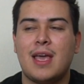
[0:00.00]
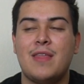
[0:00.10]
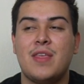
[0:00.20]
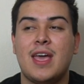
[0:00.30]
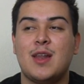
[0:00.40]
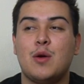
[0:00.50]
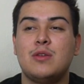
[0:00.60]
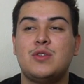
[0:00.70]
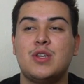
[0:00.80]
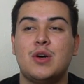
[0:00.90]
And then,
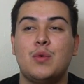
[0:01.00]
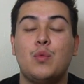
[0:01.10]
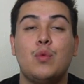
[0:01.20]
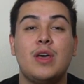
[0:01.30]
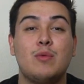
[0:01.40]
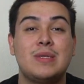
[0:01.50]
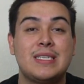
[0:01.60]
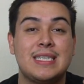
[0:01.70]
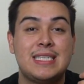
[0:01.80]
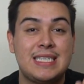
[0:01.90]
so it was
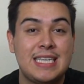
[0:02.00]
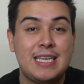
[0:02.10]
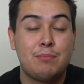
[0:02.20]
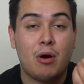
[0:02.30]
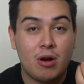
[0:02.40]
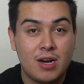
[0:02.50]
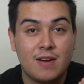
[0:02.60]
like a sticky part